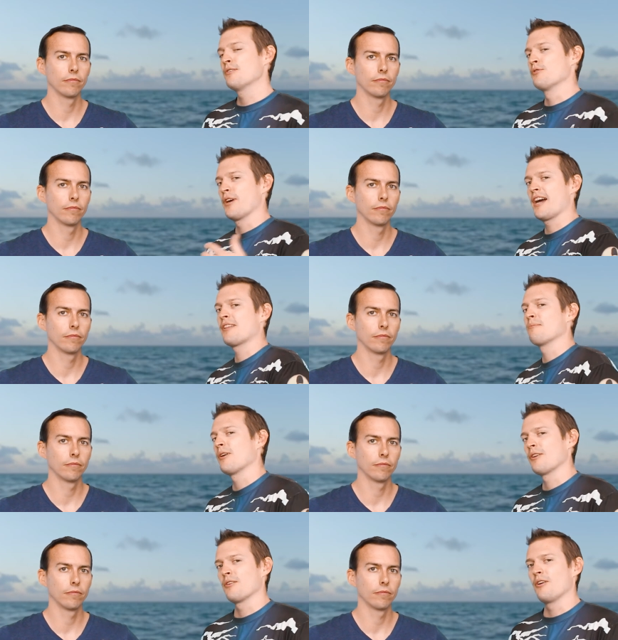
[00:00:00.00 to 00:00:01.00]
Speaker 1: could drag the
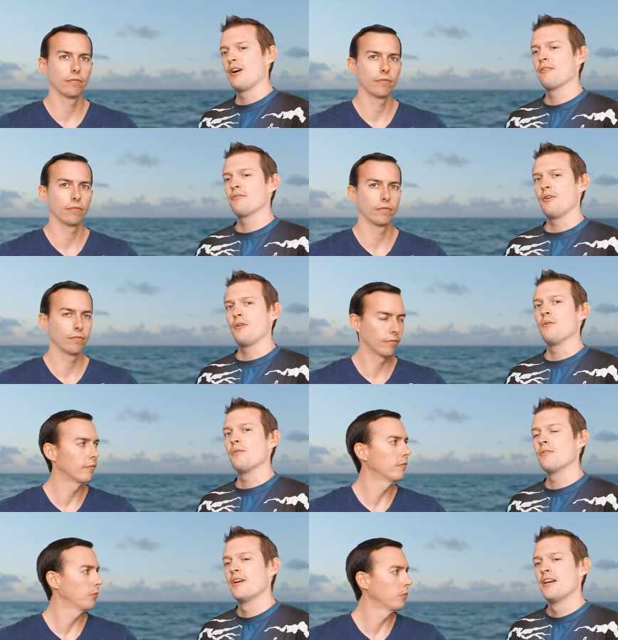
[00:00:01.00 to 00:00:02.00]
marker off the
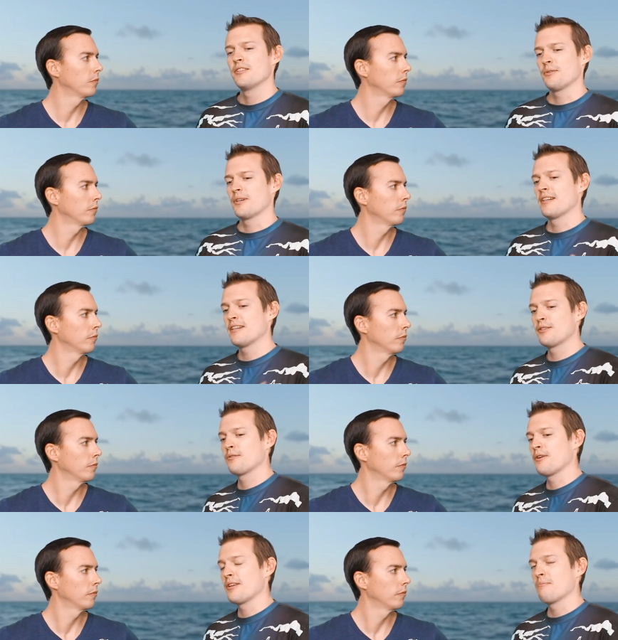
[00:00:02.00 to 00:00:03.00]
hole. So when it is
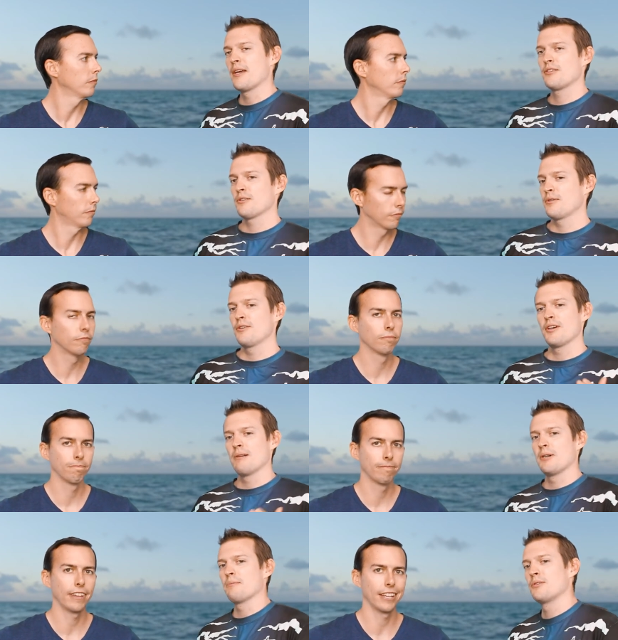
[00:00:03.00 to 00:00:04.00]
thrown in, make sure when you
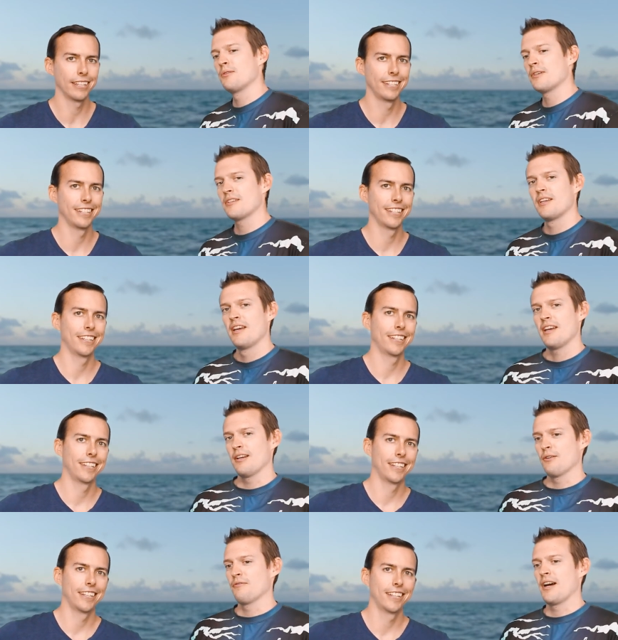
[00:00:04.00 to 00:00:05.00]
come up to it and
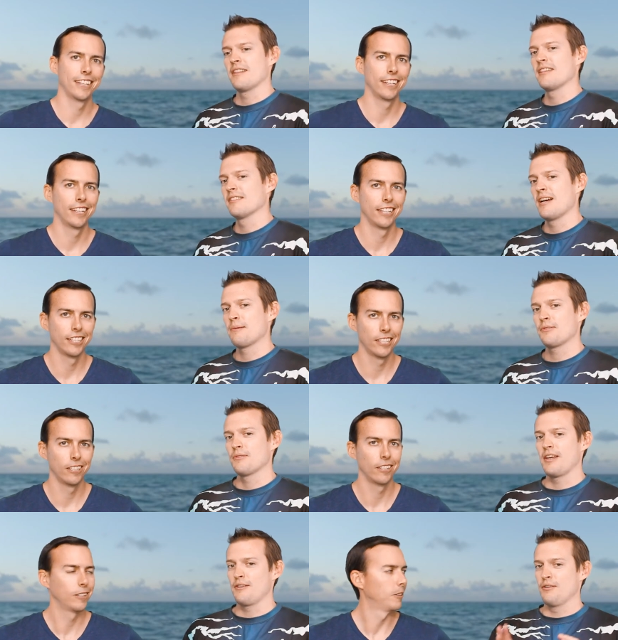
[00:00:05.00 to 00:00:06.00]
you're fighting these lobster
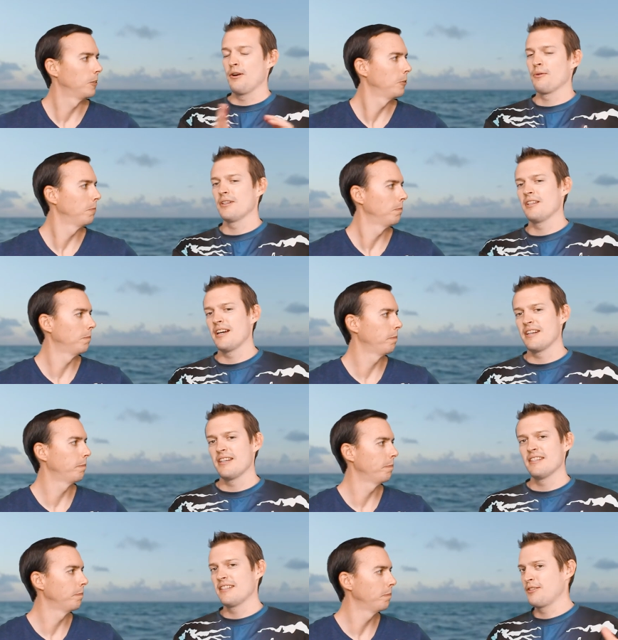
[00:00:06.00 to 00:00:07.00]
that you know where the line
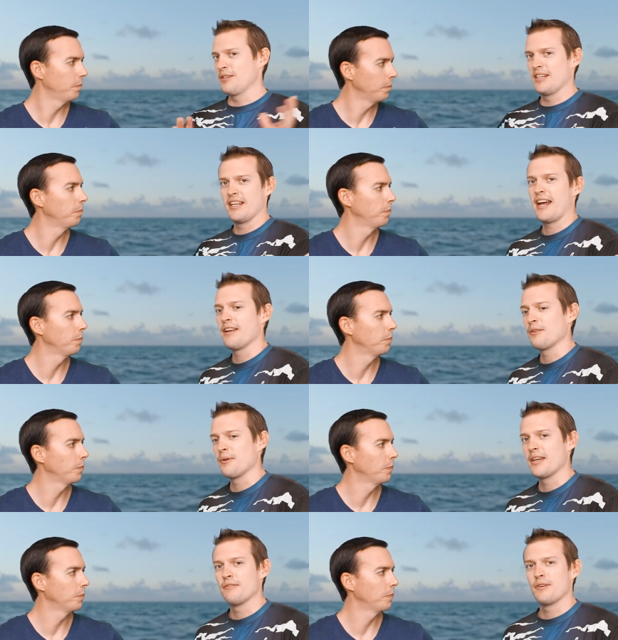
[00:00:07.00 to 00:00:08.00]
is, that you can get out of the
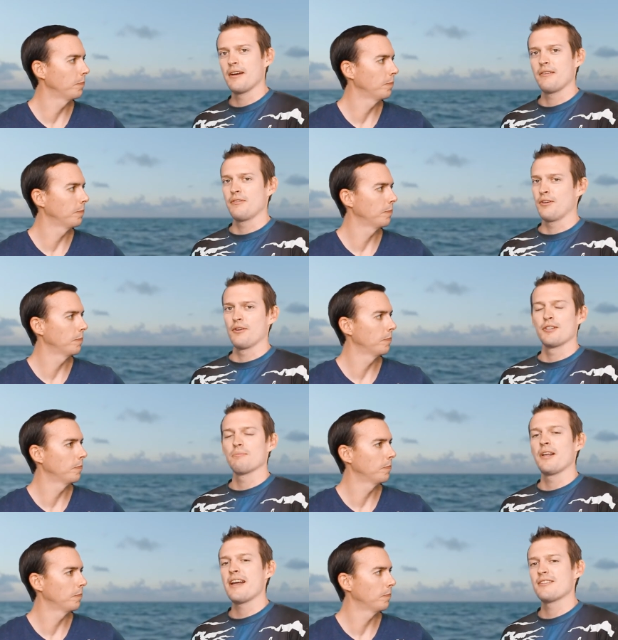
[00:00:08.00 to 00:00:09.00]
way if you have, if the current's
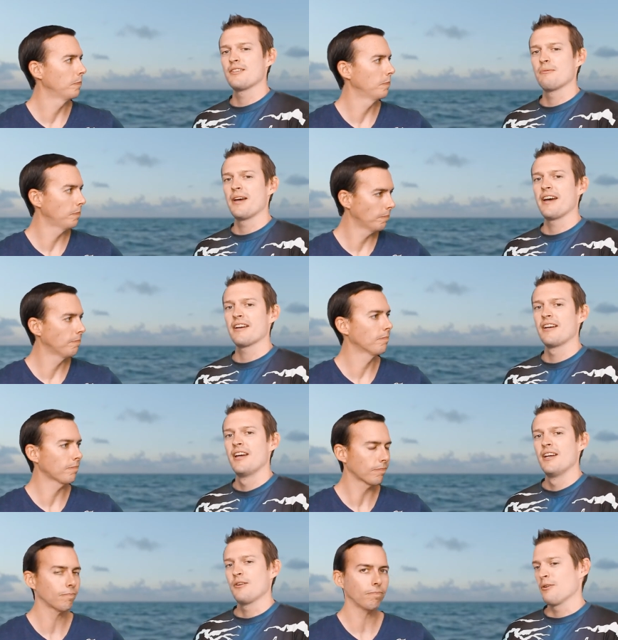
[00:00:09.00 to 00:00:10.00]
blasting you back
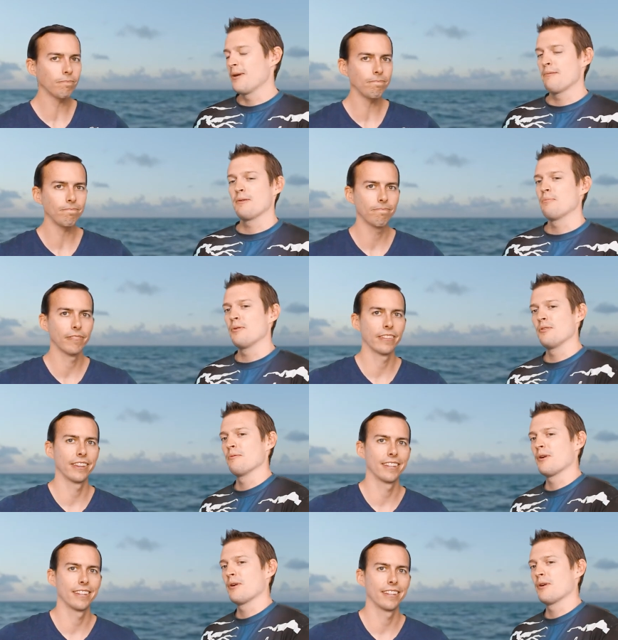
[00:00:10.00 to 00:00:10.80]
or maybe pull the